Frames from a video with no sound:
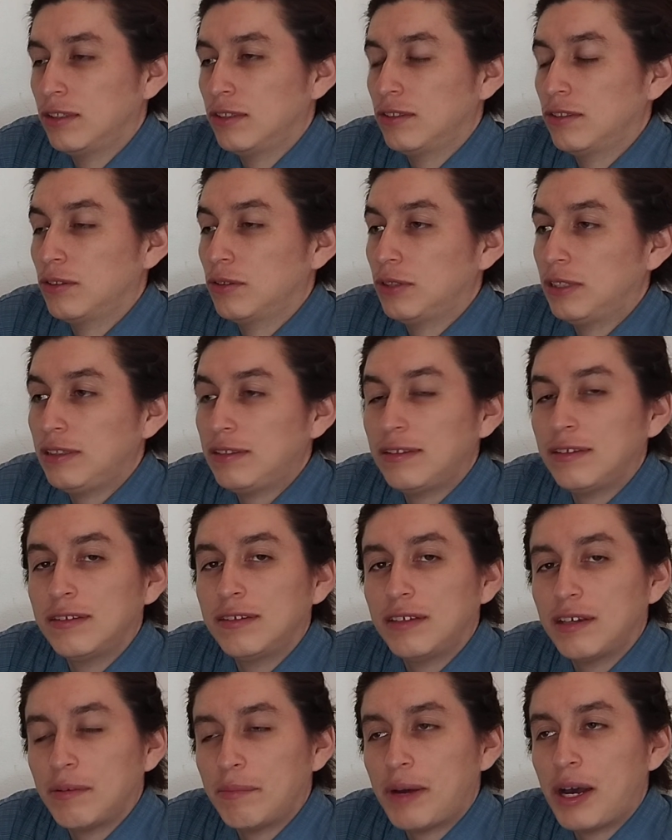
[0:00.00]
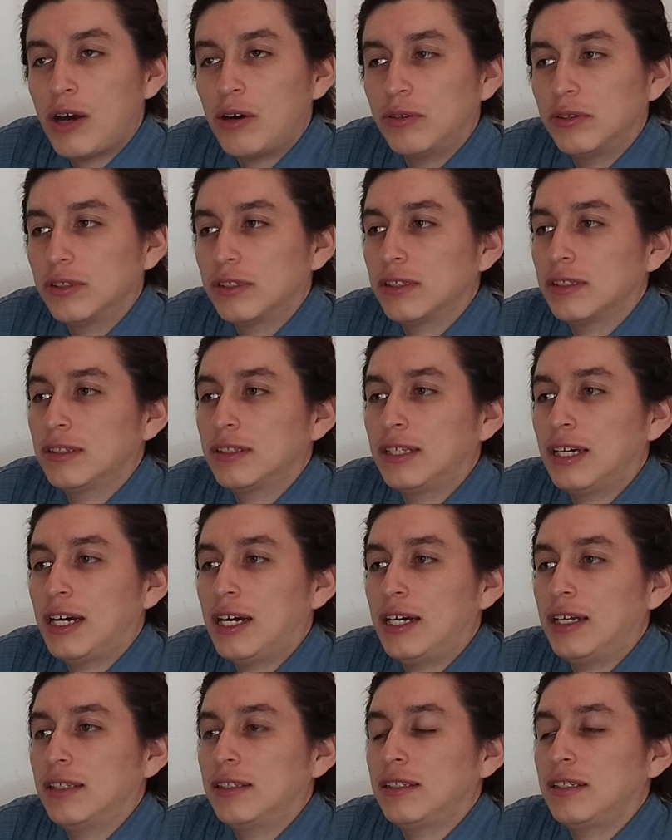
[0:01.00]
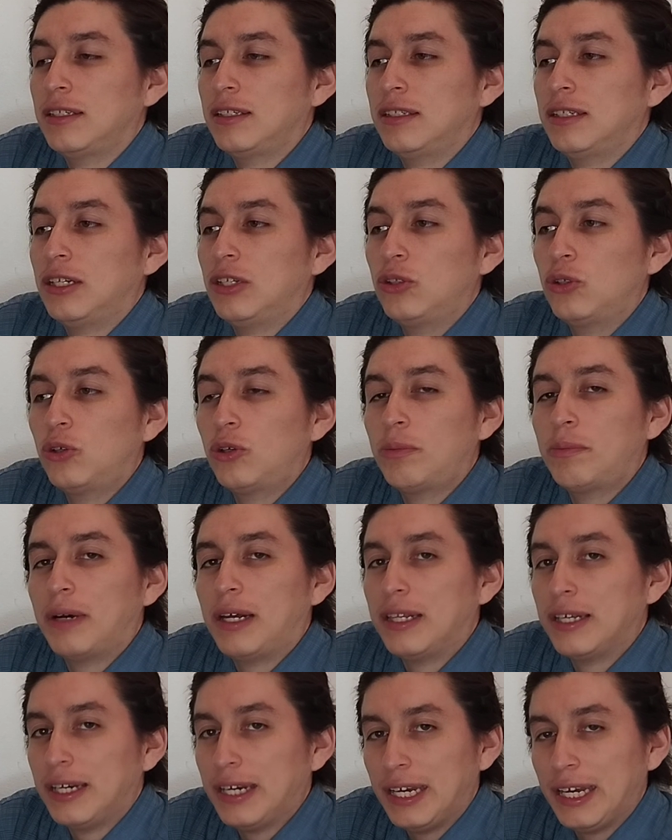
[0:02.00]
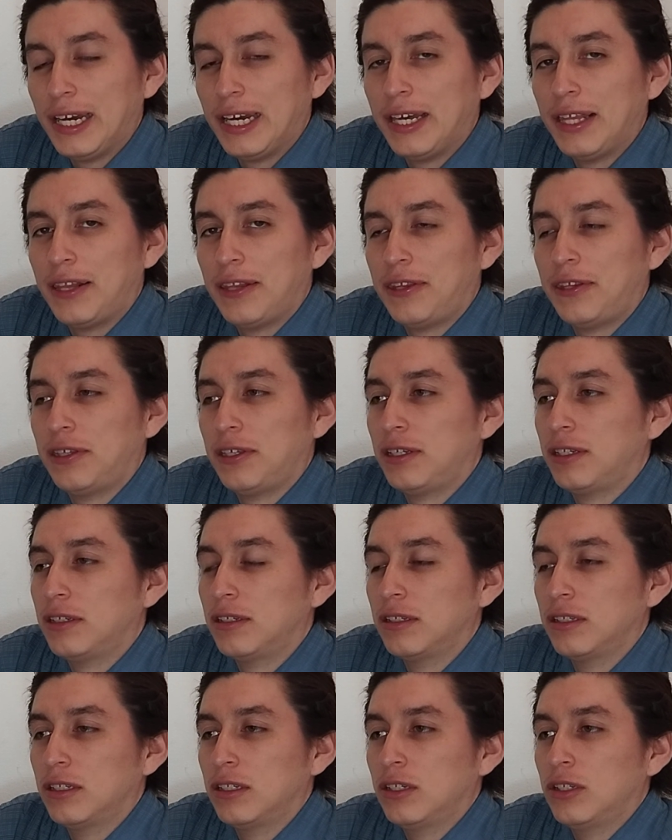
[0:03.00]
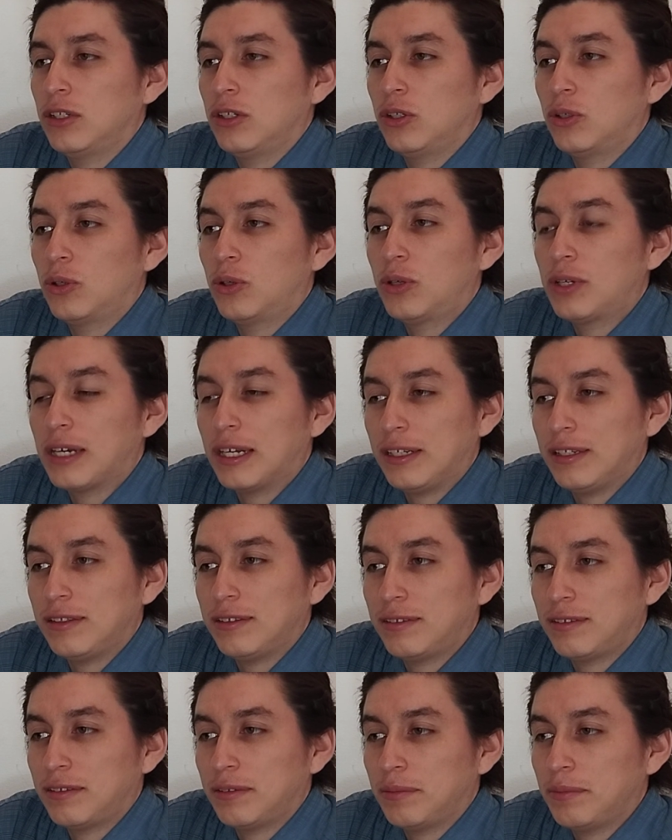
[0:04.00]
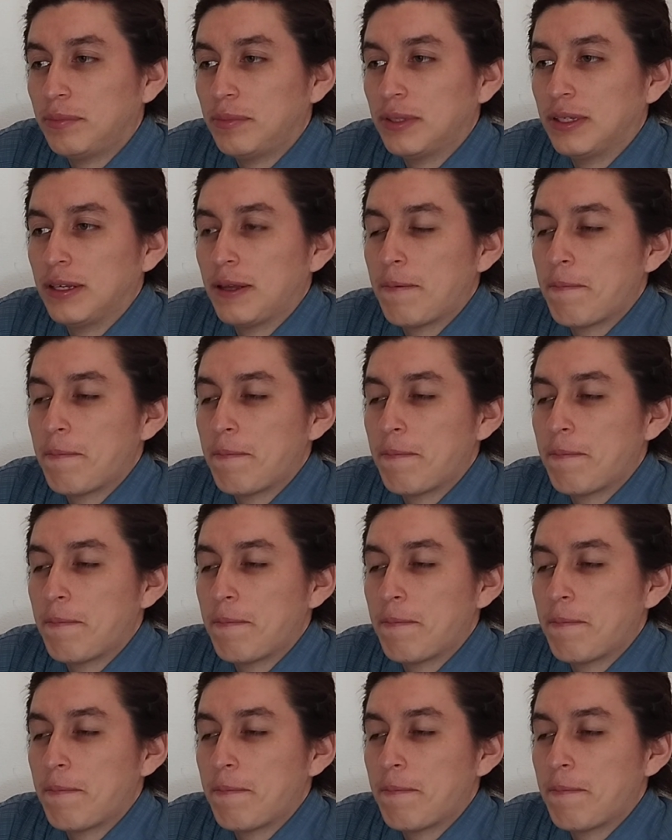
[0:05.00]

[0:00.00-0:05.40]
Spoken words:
So this is the amount that in a normal healthy organism